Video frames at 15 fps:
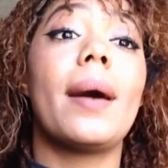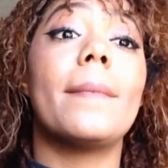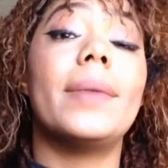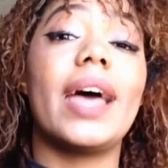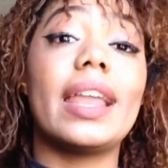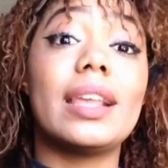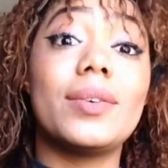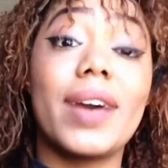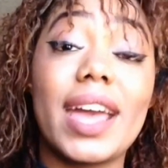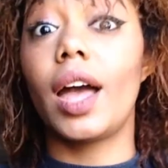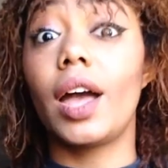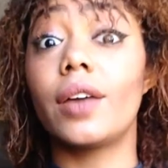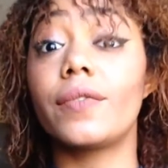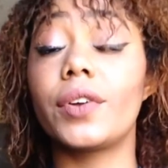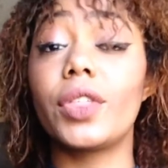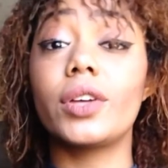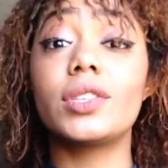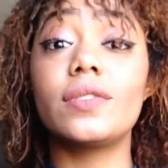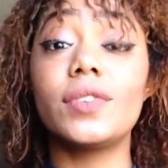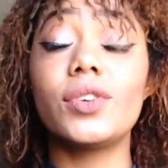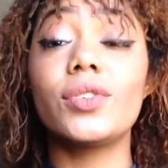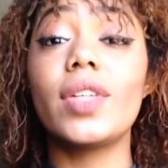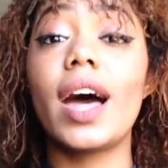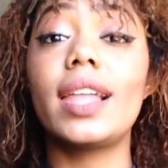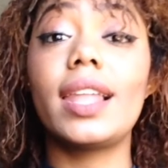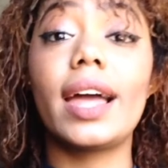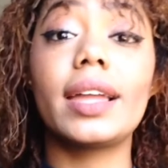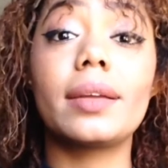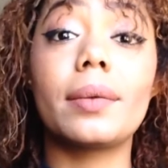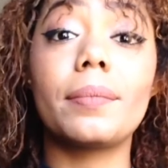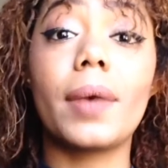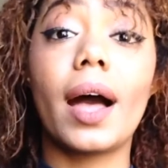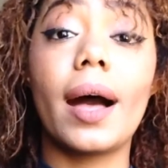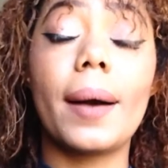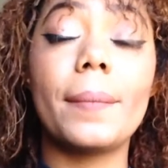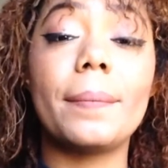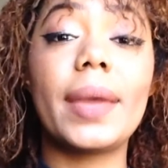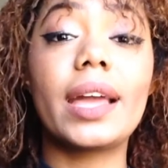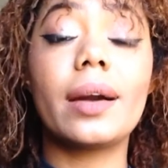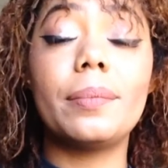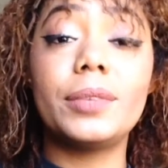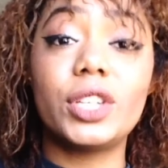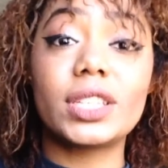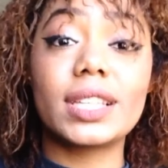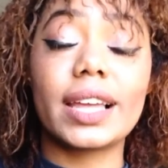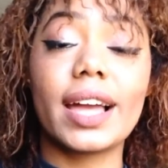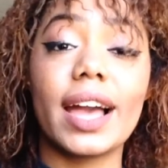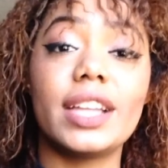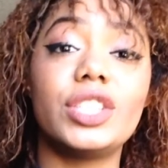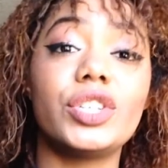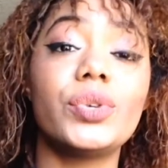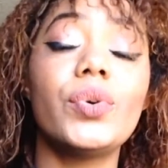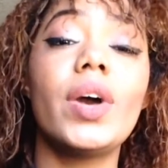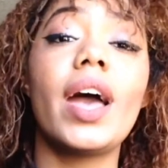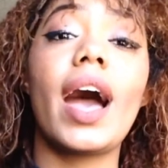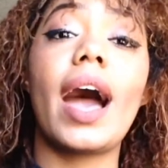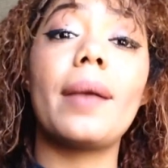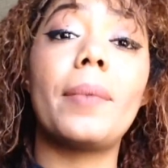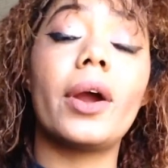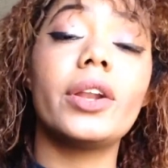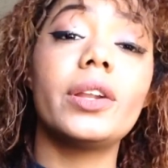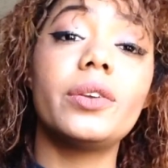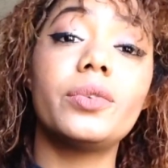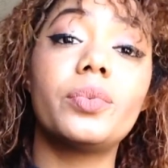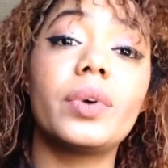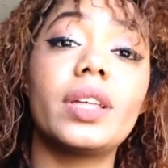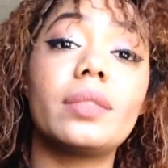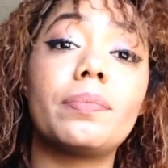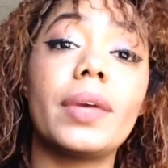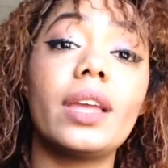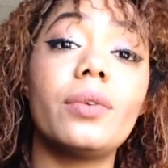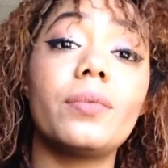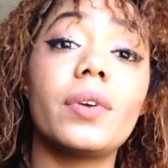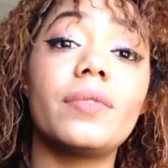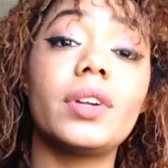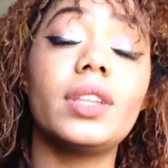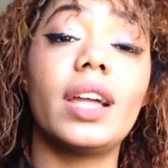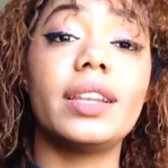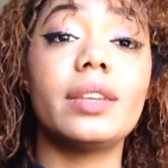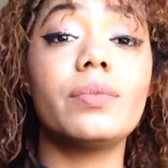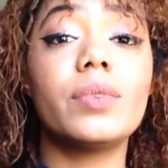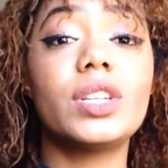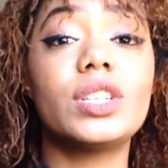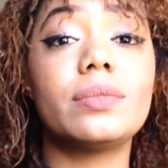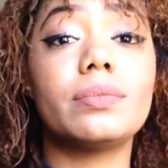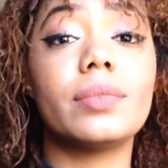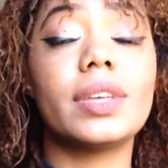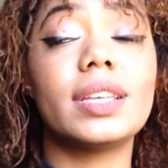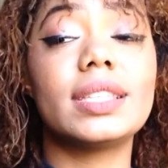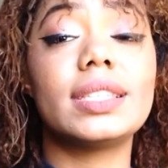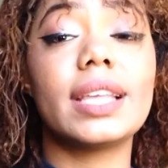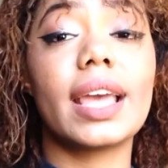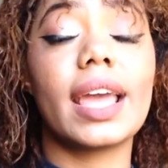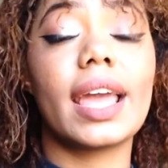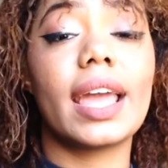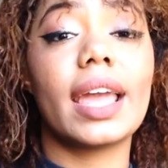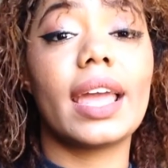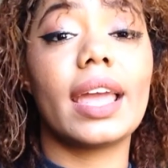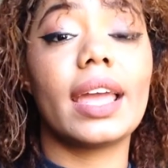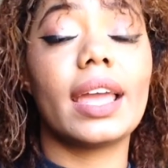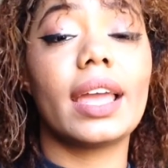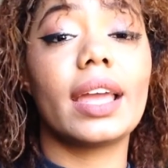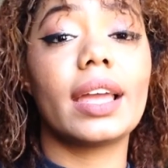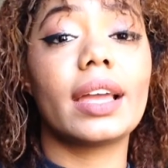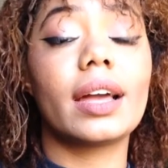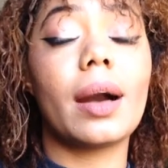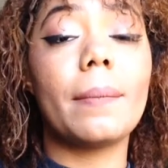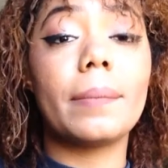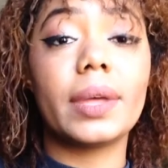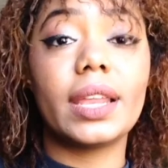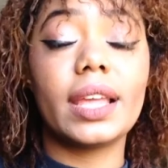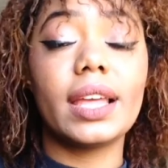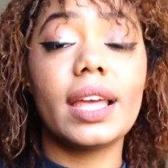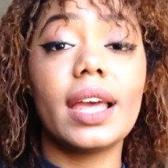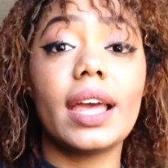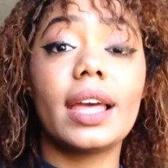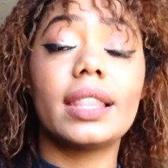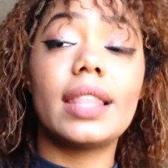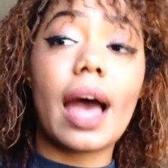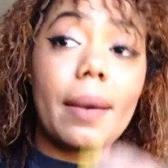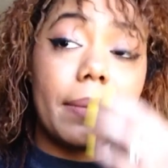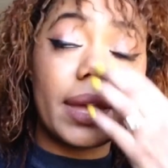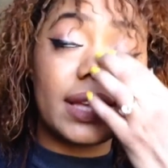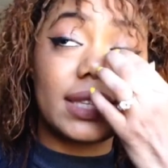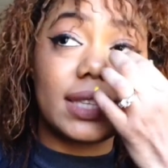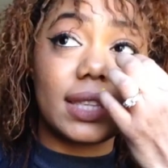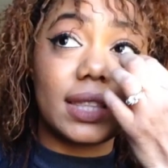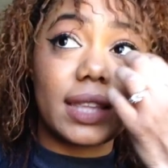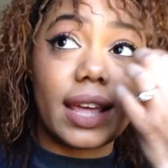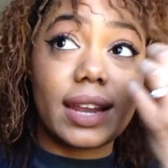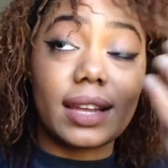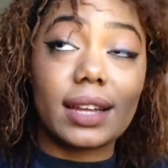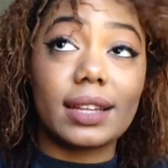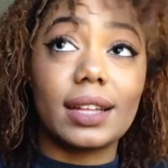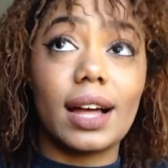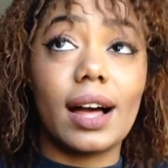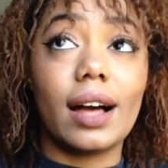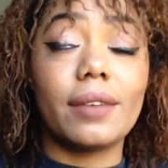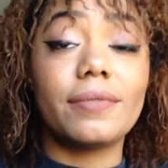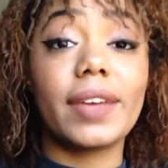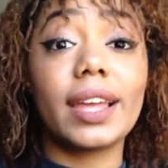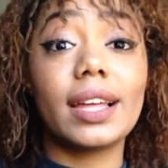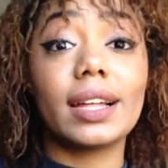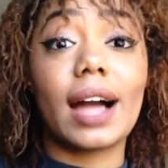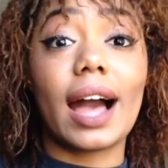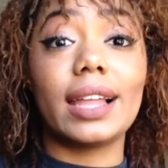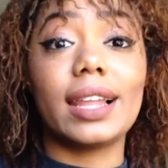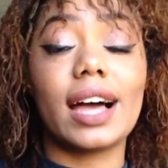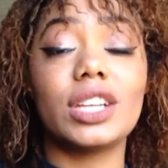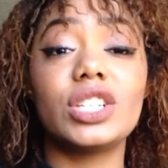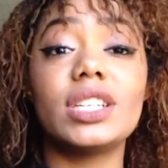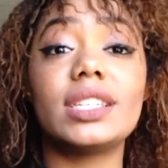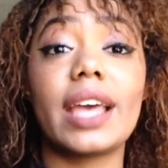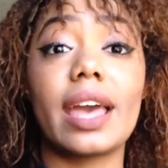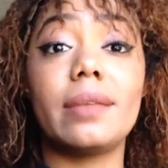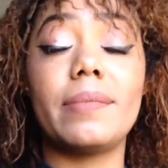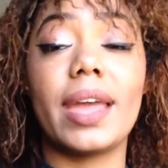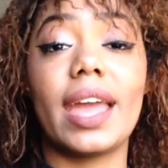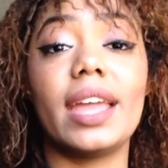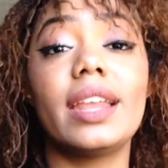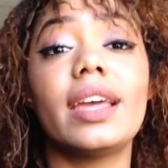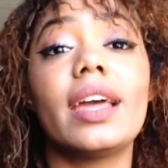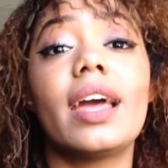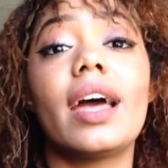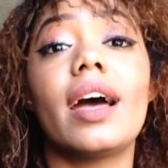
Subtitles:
But anyway, for those of you that like makeup just like I do, I partnered with Pink River London, which is a company that makes synthetic fake eyelashes, handmade.